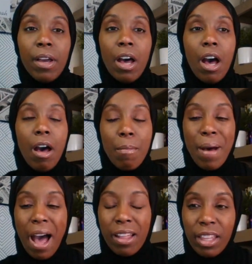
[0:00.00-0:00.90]

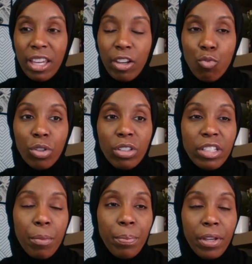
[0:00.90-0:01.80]
I think it really
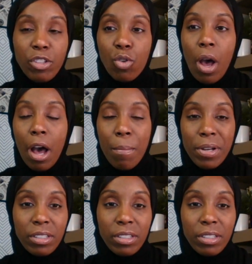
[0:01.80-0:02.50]
depends on how much